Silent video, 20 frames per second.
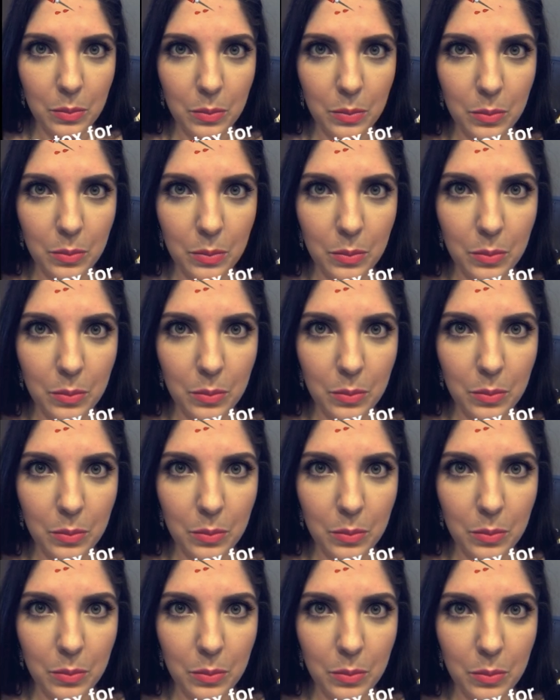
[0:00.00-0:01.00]

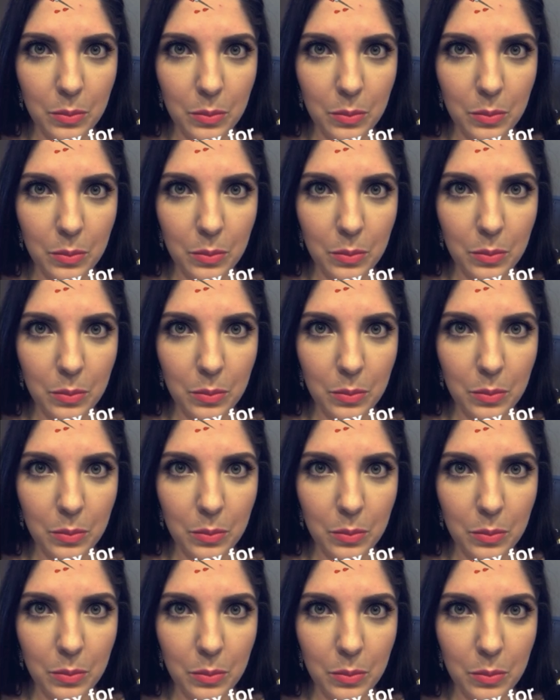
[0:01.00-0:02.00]

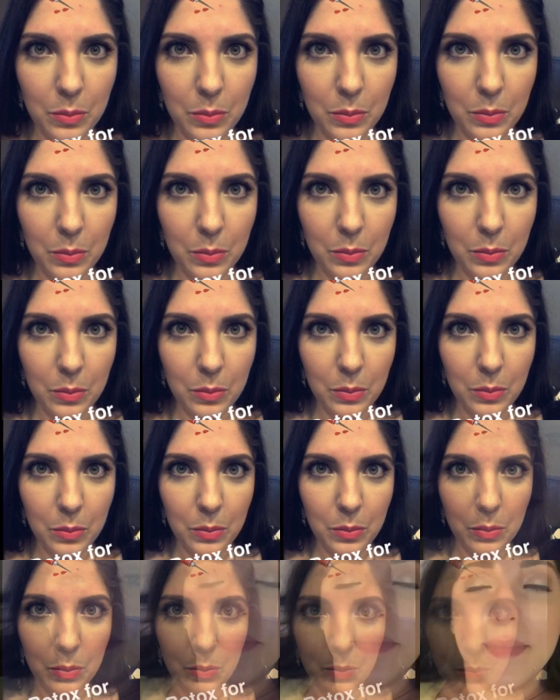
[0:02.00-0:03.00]

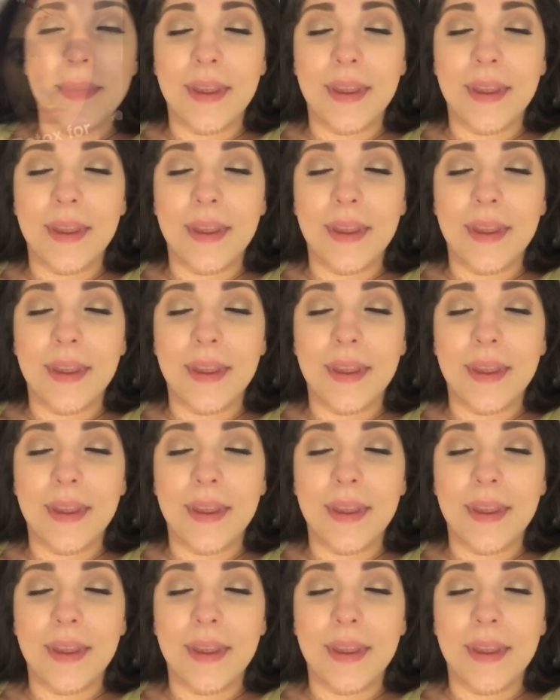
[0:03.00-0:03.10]
(no one is talking)